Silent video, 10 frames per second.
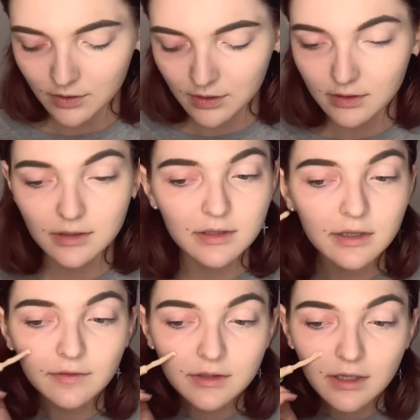just to
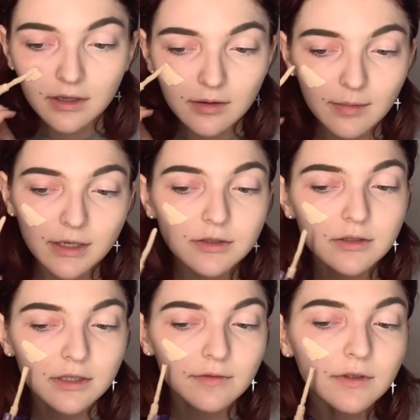see if there's any major
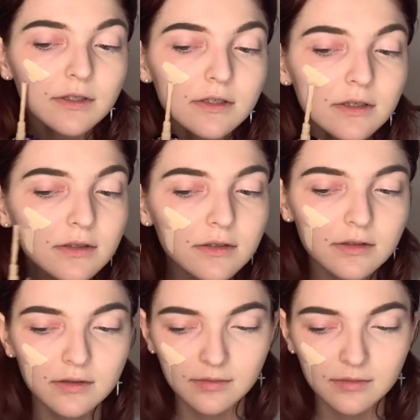differences.